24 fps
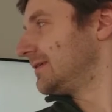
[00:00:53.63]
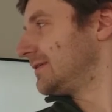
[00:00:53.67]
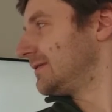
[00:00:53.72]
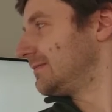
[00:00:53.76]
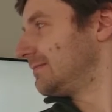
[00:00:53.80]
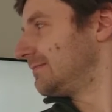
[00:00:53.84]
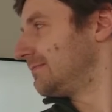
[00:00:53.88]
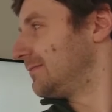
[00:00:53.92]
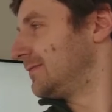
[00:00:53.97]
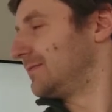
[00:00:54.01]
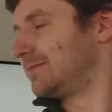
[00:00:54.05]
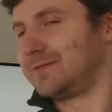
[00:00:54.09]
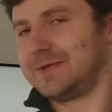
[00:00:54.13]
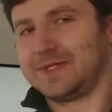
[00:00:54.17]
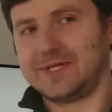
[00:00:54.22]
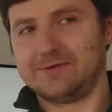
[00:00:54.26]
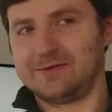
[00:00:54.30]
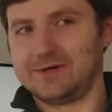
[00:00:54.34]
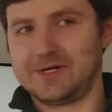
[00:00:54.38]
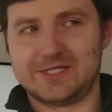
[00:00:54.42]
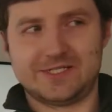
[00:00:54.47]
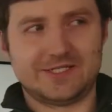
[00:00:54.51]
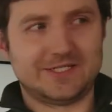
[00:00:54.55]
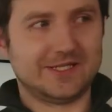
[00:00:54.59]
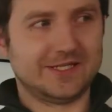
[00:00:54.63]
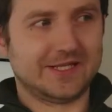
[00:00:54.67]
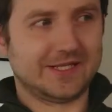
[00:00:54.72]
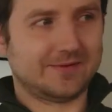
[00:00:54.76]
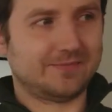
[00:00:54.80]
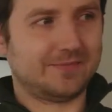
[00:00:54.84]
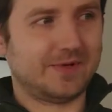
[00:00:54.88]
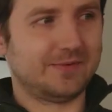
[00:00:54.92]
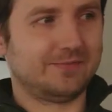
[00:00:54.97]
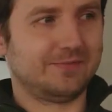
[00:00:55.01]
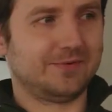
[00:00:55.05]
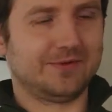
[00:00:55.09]
whenever I see
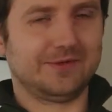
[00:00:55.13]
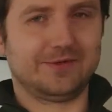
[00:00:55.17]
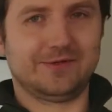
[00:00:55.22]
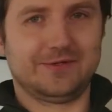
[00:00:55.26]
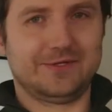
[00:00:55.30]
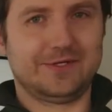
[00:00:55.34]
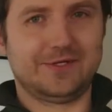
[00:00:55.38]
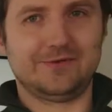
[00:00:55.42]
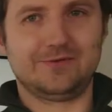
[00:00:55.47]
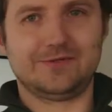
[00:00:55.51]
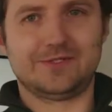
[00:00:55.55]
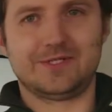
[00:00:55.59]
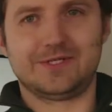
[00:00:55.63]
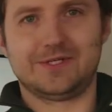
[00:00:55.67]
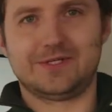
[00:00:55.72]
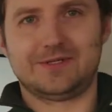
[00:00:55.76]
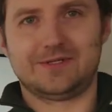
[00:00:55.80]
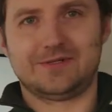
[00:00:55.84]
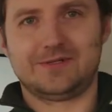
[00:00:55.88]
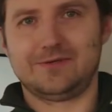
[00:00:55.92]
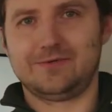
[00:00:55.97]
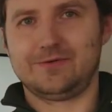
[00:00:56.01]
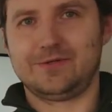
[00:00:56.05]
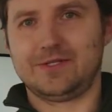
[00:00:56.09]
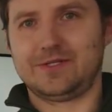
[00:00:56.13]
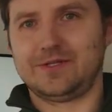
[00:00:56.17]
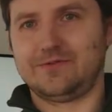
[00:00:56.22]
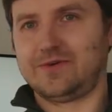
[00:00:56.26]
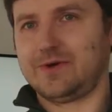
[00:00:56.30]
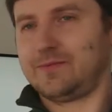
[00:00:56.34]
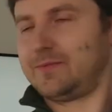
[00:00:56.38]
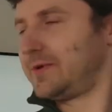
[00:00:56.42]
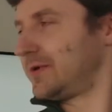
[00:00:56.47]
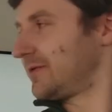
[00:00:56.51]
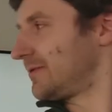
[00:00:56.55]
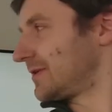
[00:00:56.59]
like people using
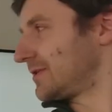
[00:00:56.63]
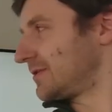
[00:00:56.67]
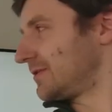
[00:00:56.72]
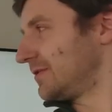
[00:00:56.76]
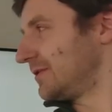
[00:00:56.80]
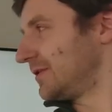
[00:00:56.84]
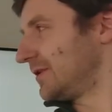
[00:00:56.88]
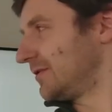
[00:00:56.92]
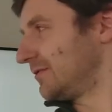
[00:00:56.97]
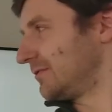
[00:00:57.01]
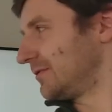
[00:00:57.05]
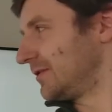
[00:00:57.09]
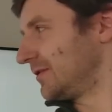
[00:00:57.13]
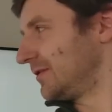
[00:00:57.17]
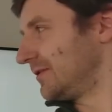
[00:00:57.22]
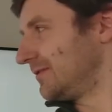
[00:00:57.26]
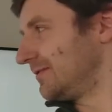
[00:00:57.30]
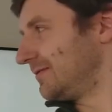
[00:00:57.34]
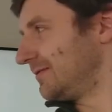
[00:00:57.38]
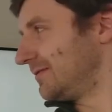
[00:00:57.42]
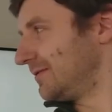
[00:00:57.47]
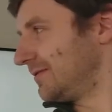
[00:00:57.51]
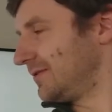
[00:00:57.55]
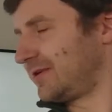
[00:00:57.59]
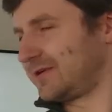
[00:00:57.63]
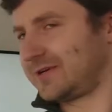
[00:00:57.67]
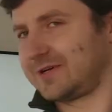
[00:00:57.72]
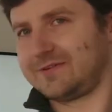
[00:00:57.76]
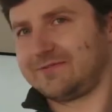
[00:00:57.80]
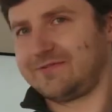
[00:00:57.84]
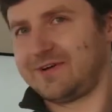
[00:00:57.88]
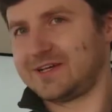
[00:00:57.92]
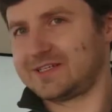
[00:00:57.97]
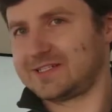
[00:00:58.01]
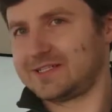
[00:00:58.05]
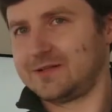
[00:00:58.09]
UnityWebRequest to load local
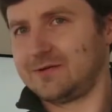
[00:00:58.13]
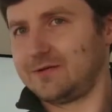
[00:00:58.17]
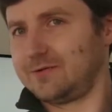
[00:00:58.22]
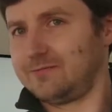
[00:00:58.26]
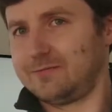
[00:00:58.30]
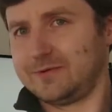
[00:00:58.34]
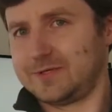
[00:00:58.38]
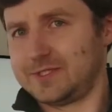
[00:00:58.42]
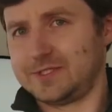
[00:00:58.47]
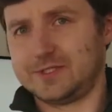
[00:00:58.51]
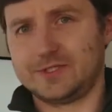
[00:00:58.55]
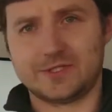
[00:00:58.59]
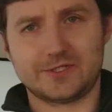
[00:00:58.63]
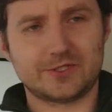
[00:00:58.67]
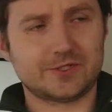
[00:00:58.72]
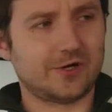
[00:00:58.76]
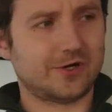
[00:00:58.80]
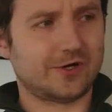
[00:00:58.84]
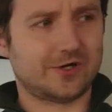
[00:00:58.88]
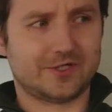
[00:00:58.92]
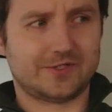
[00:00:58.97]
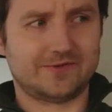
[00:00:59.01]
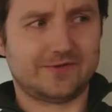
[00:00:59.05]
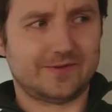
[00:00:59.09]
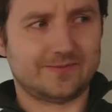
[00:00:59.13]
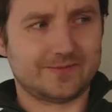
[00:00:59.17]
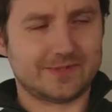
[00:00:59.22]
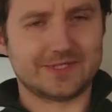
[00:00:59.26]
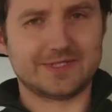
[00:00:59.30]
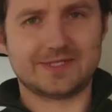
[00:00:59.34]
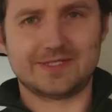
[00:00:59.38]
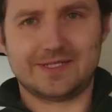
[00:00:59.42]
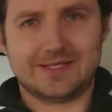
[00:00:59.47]
files, I always discourage them.